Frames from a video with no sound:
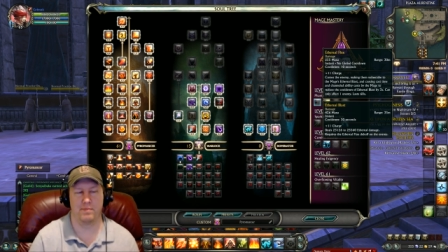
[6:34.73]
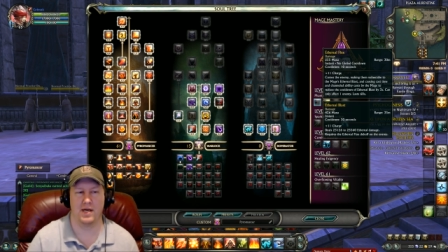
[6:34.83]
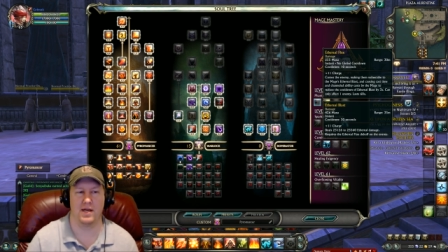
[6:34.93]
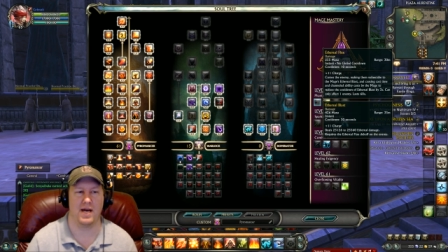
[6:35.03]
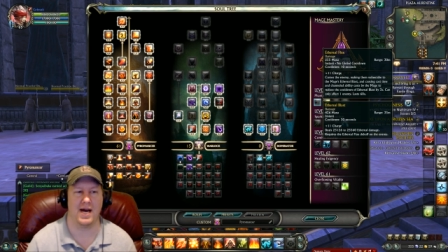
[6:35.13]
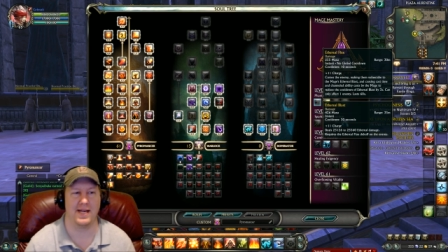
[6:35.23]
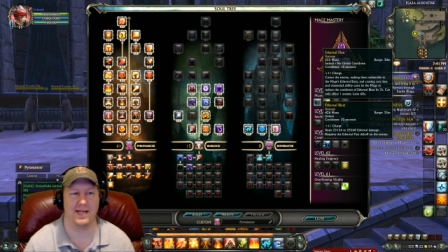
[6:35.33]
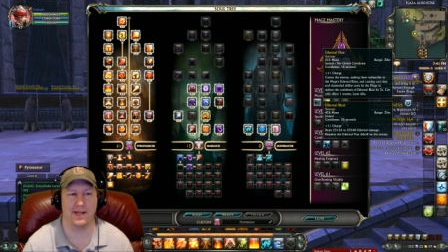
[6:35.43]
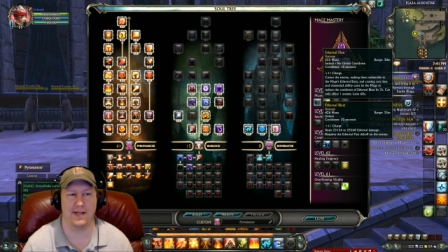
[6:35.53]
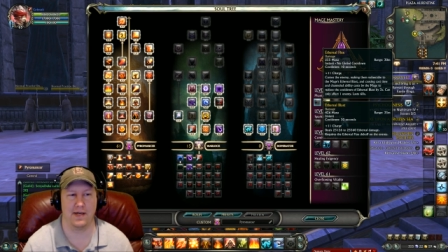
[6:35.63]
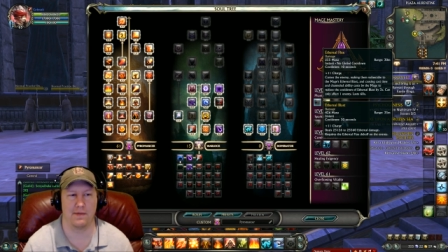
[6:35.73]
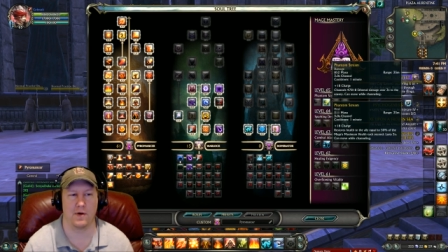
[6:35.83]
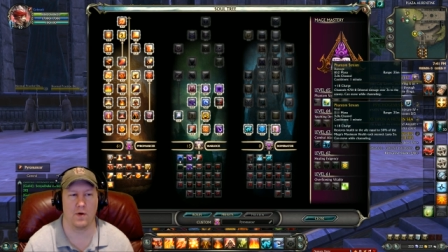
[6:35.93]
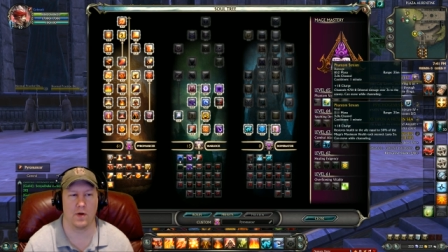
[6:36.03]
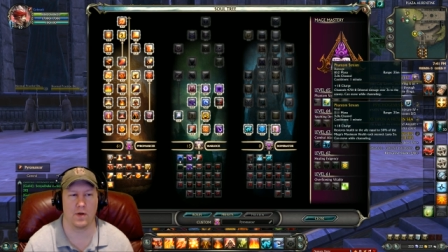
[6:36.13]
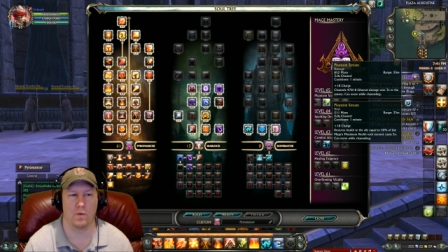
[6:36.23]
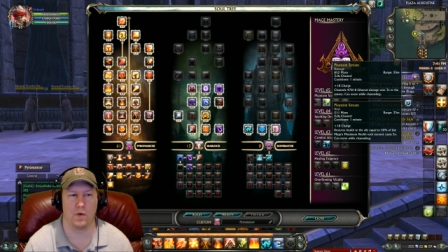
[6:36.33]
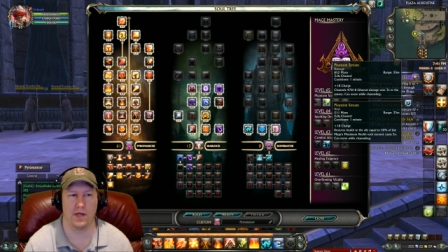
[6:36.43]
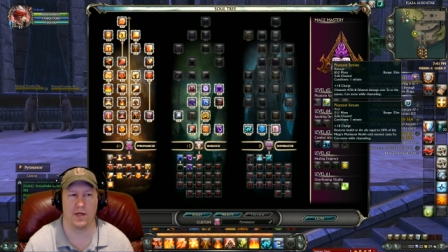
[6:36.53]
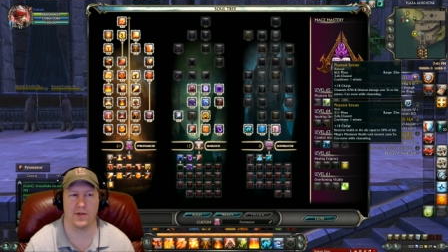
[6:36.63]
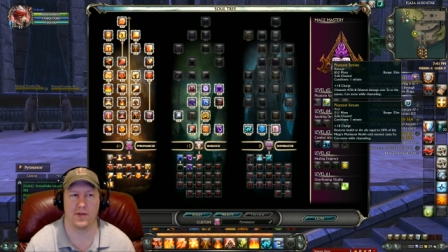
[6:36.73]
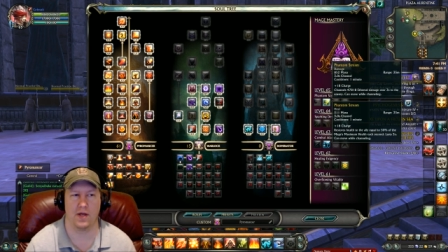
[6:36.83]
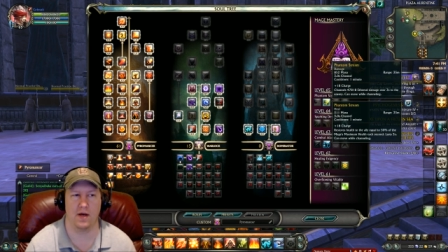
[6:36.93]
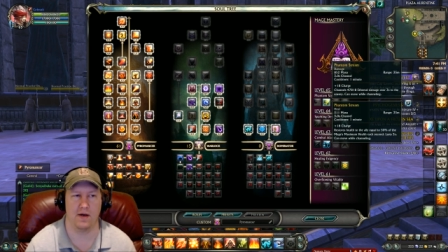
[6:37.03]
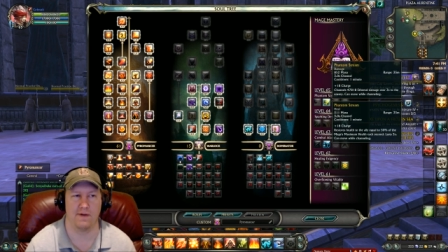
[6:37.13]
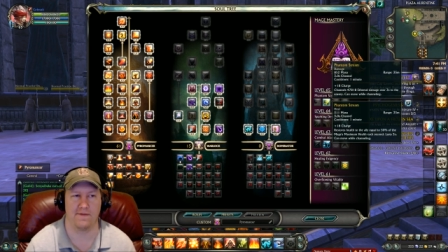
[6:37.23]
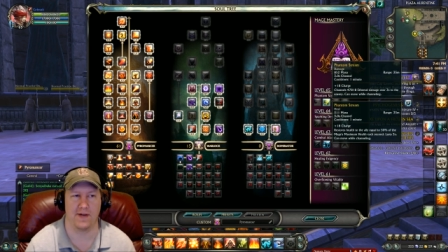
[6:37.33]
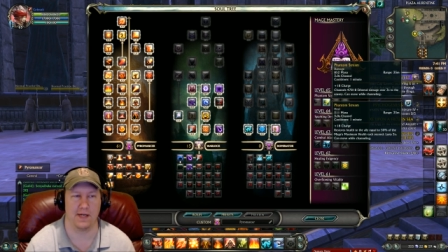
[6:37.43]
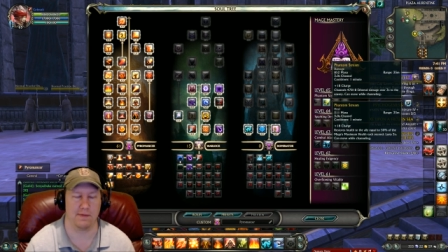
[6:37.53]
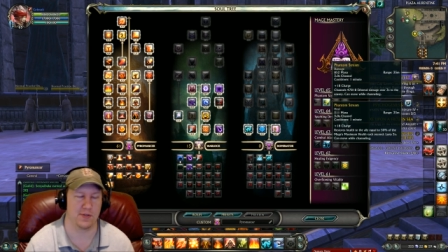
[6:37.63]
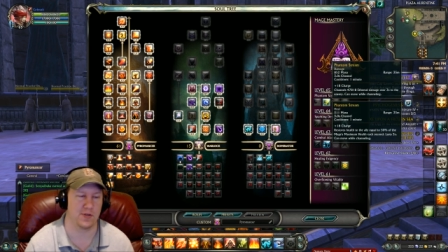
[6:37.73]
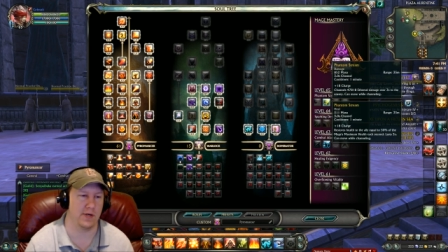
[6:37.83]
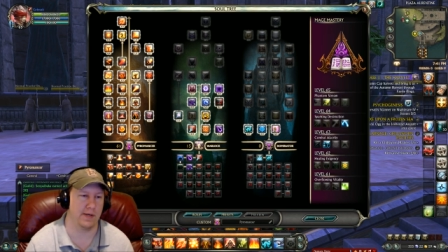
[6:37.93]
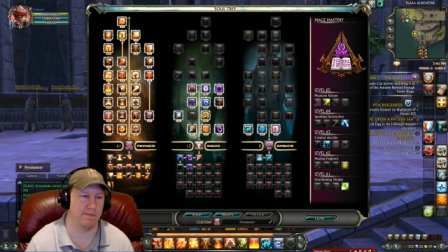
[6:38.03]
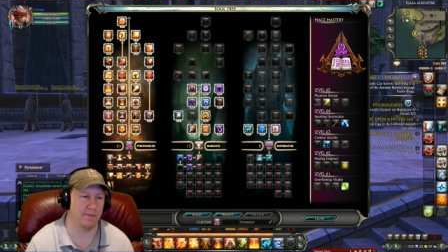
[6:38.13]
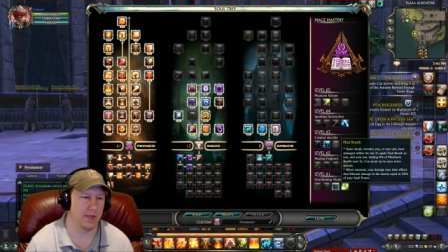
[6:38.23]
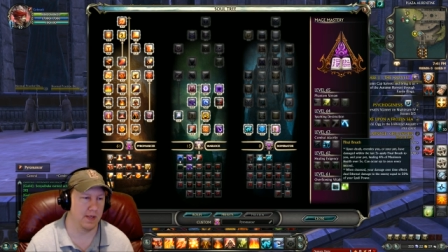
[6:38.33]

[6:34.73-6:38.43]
but I ended up going with Phantom Stream.